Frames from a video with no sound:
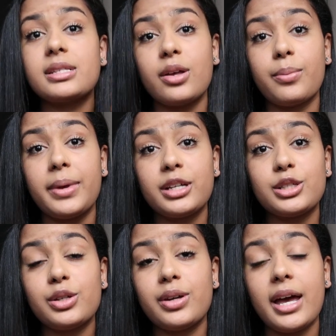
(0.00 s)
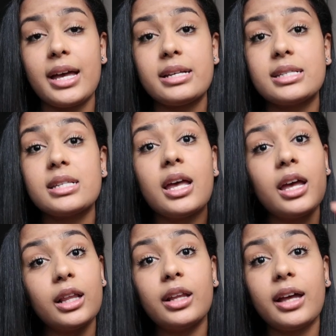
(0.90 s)
So make sure you guys
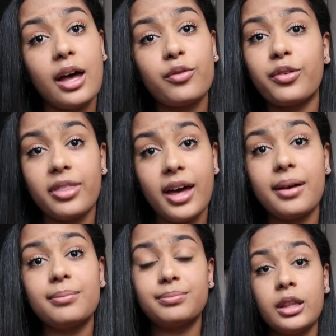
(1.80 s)
look out for that.